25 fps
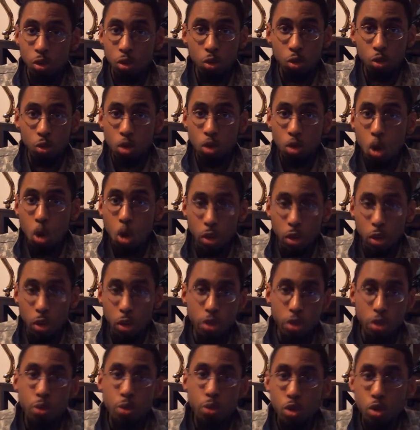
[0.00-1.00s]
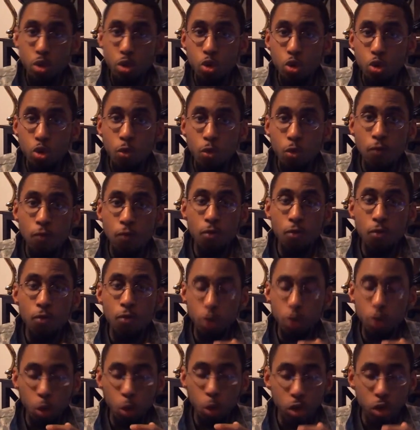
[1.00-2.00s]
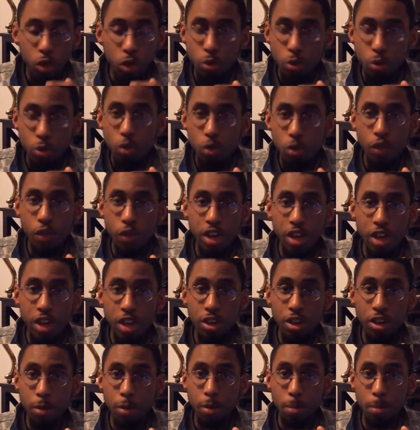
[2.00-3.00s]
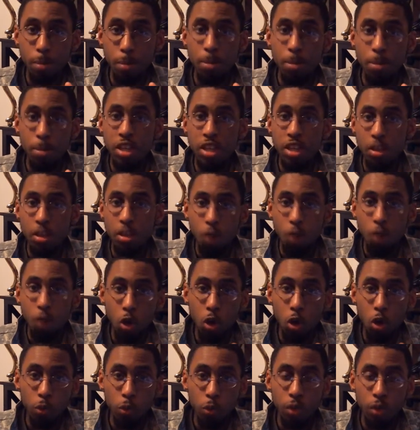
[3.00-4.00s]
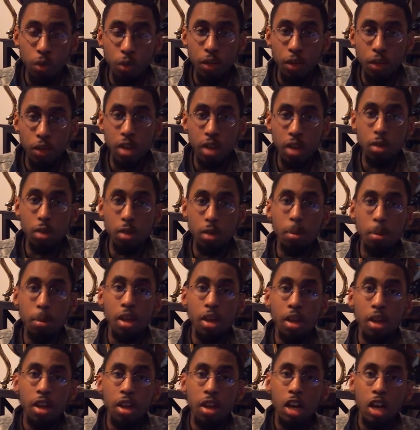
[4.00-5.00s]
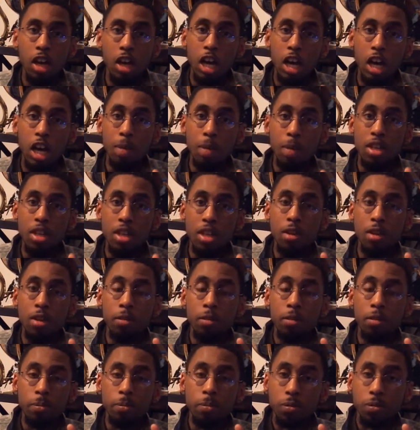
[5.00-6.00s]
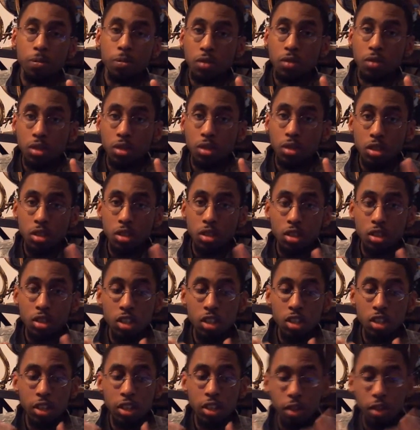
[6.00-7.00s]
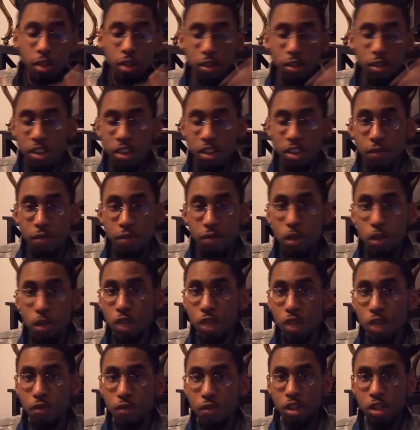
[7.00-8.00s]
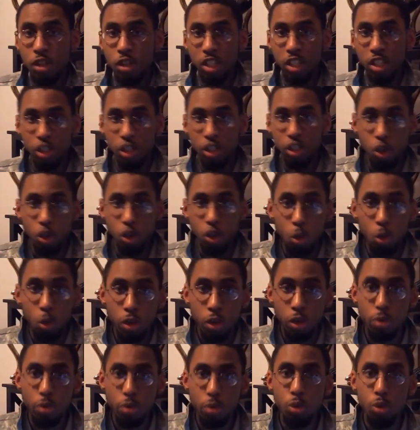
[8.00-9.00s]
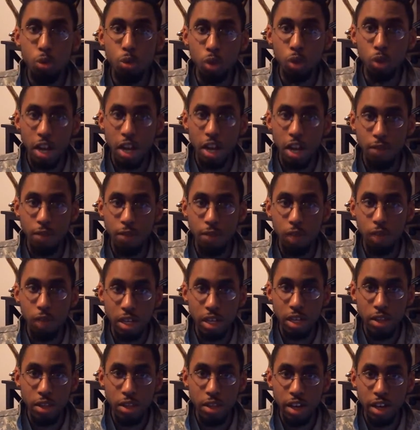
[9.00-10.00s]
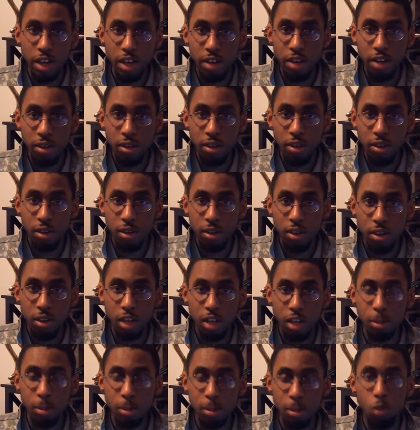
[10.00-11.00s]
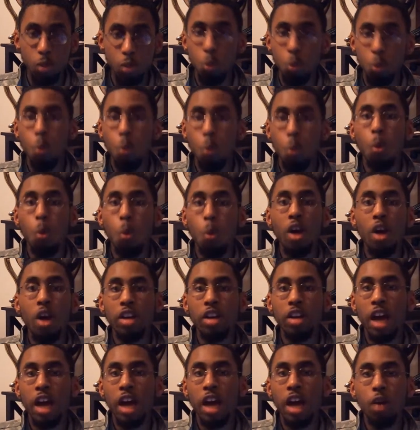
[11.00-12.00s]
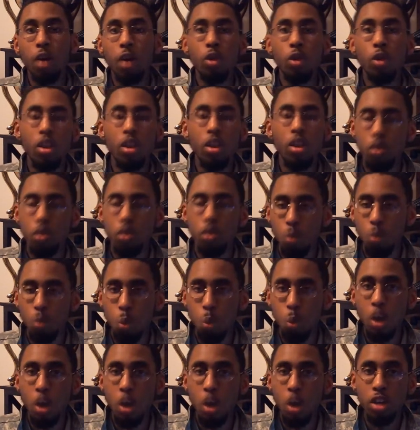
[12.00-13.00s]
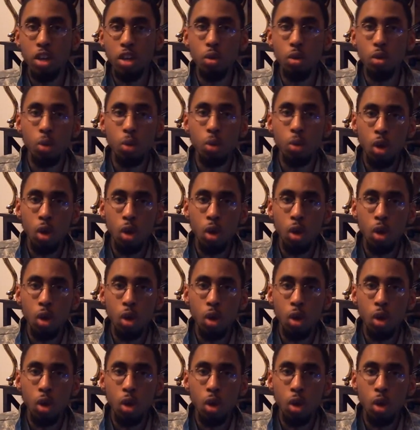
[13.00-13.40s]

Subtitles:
going through fandom and being involved with fandom. I mean, and if like going through life like that, I mean, what do you